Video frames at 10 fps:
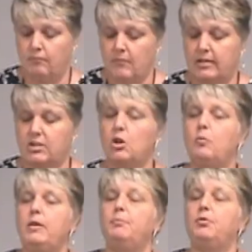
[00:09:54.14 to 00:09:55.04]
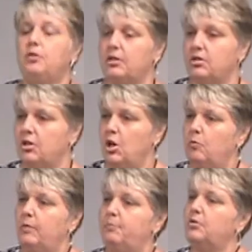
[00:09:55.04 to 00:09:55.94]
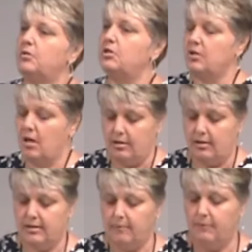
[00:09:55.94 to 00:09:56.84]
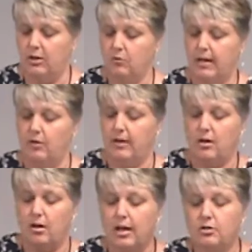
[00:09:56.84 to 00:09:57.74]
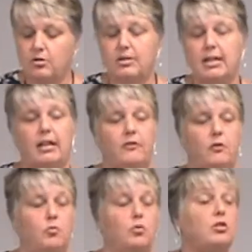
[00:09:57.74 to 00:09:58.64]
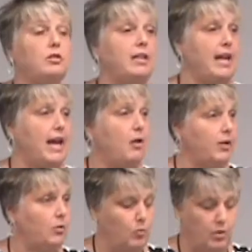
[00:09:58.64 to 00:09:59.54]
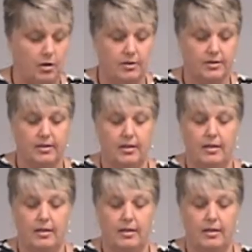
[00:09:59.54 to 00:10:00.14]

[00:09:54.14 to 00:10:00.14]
And so we push onto something greater, and our understanding of the world and how it works